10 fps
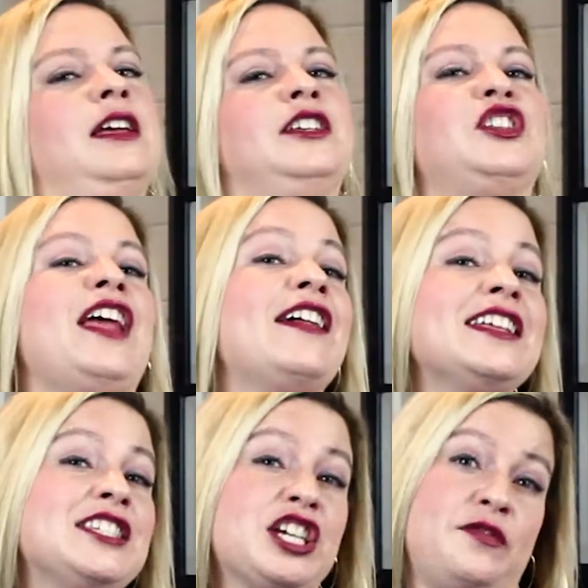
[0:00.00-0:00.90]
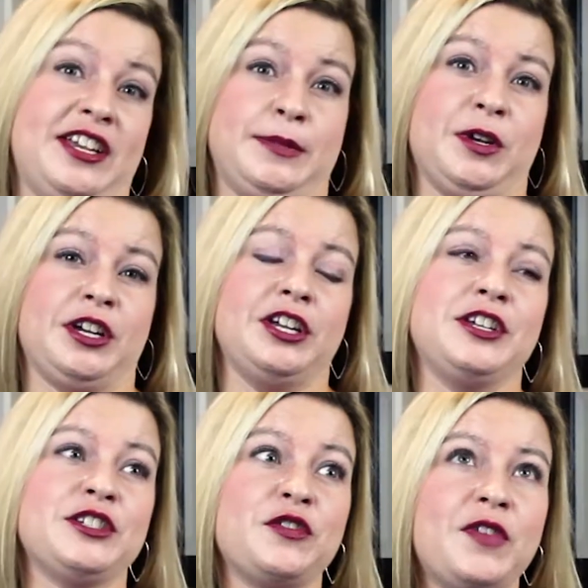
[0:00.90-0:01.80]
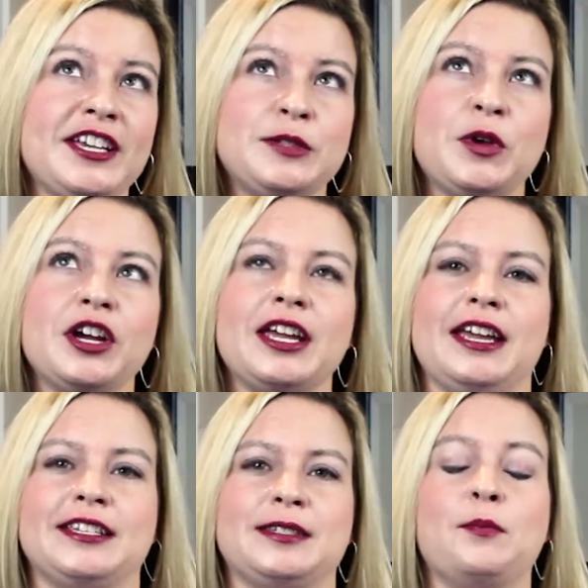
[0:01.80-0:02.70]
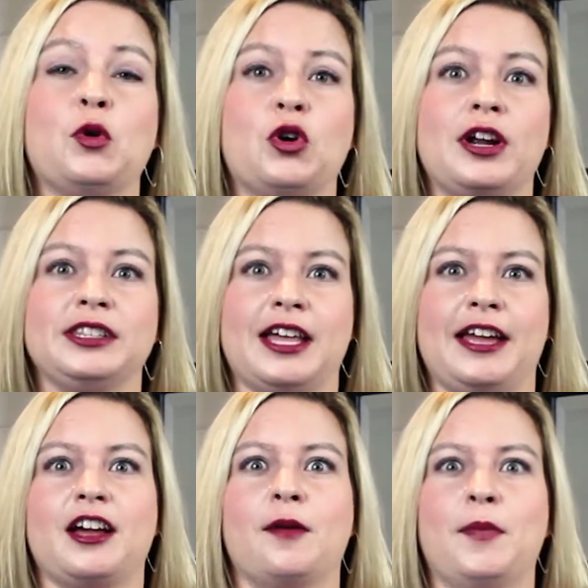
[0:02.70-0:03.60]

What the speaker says: So now let's look at Facebook. So Facebook is more like a